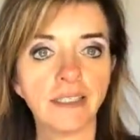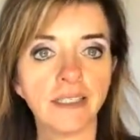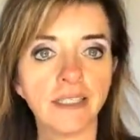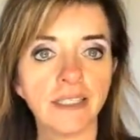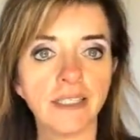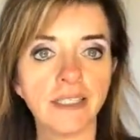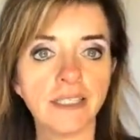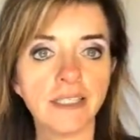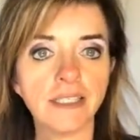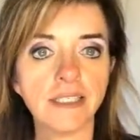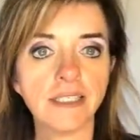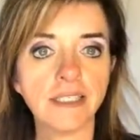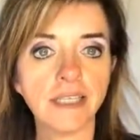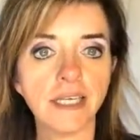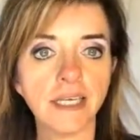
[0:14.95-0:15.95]
Let's
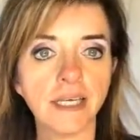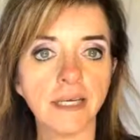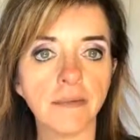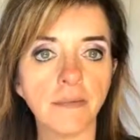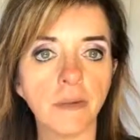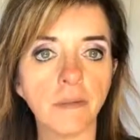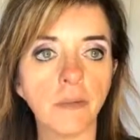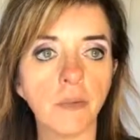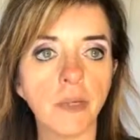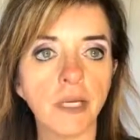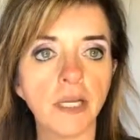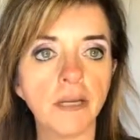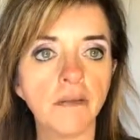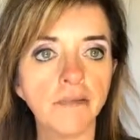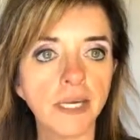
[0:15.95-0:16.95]
see, maybe we can
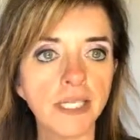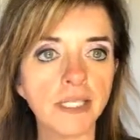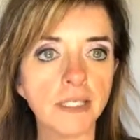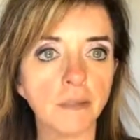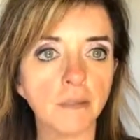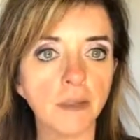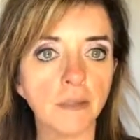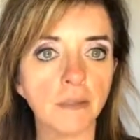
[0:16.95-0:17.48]
invite some people.